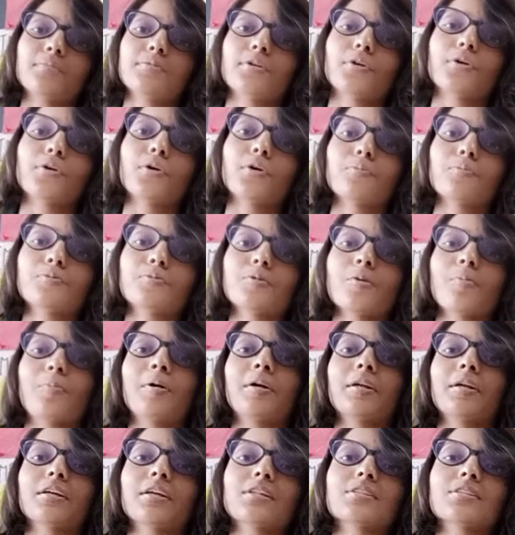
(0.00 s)
or groups of
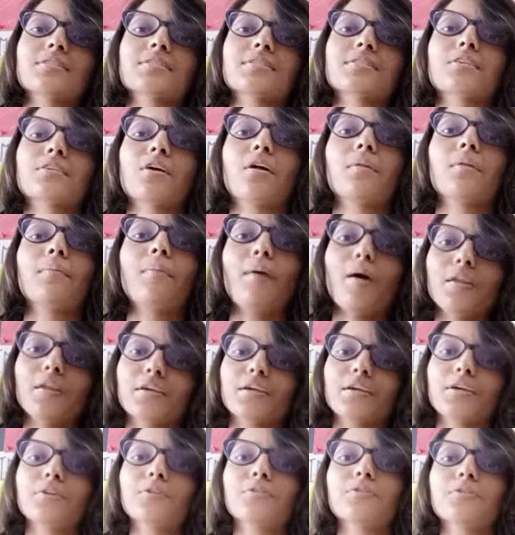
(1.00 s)
particles called
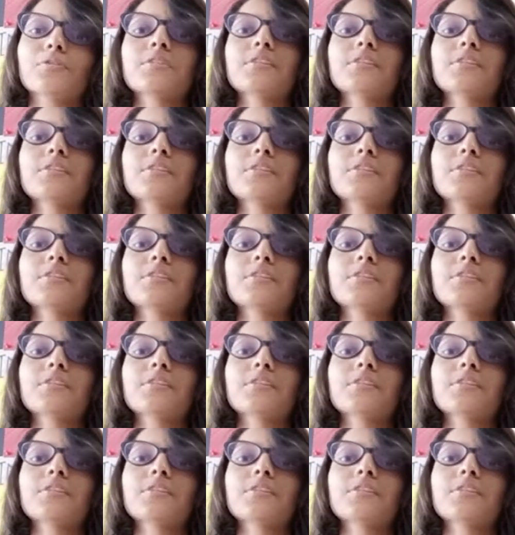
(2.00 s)
molecules.